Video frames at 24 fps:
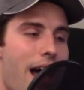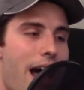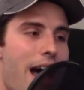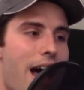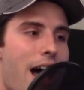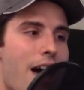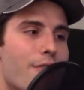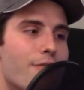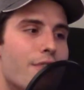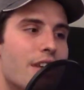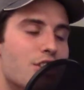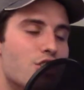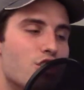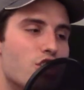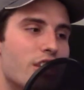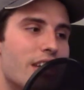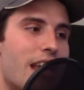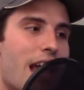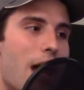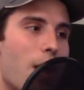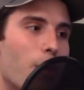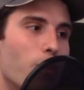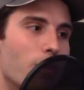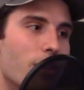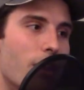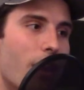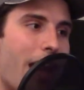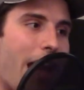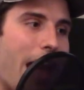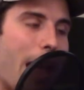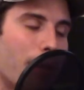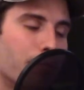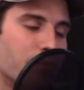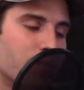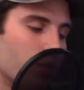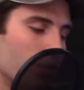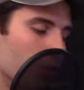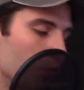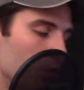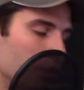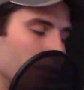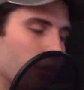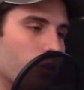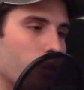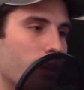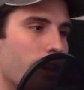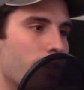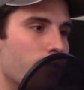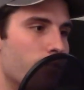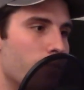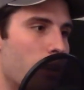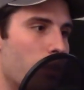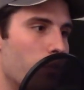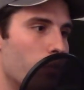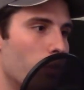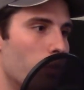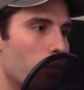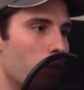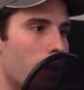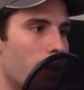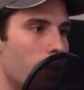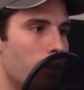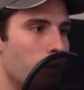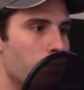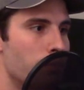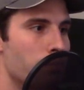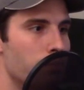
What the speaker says: eventually I would absolutely crave my real body.